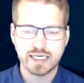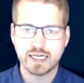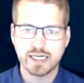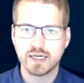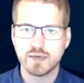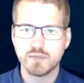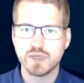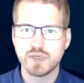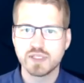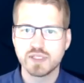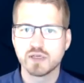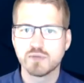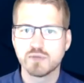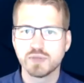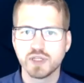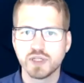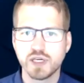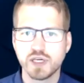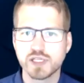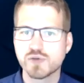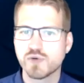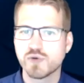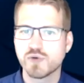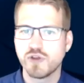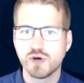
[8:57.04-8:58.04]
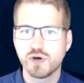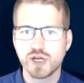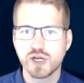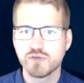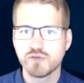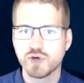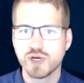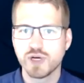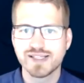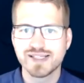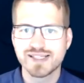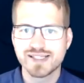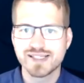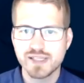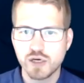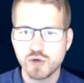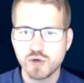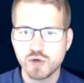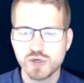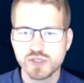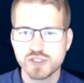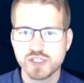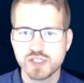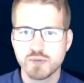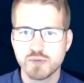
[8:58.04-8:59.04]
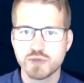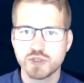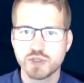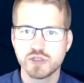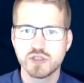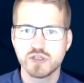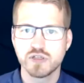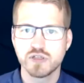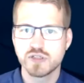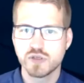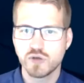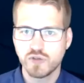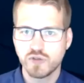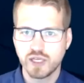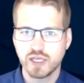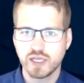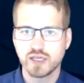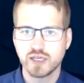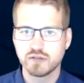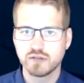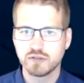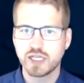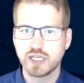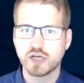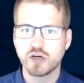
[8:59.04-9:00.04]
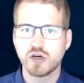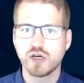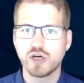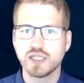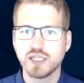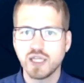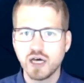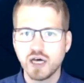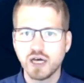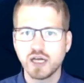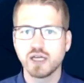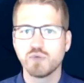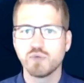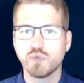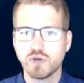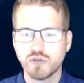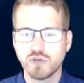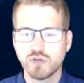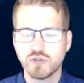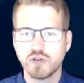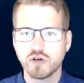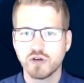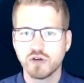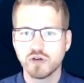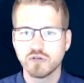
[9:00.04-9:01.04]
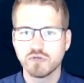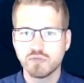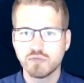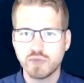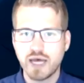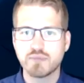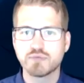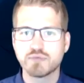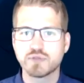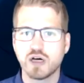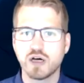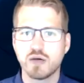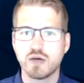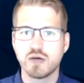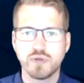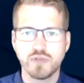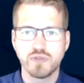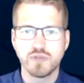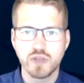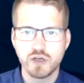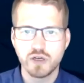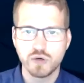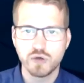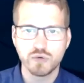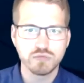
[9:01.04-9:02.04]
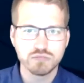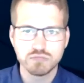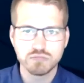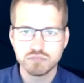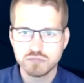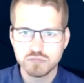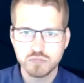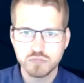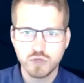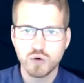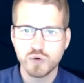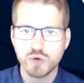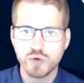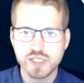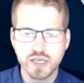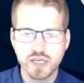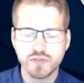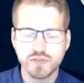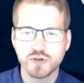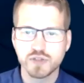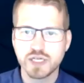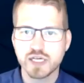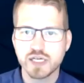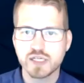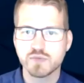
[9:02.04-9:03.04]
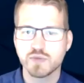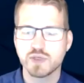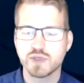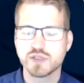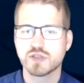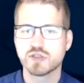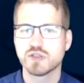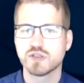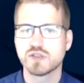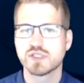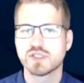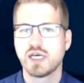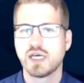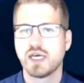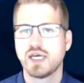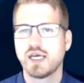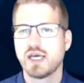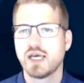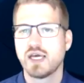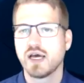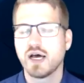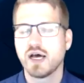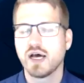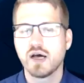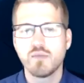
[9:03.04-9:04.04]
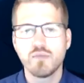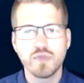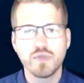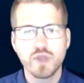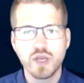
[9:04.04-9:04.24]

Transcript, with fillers: is in a place where they don't have great cell reception, and so they can get online with their laptop, but they don't always get their text messages, then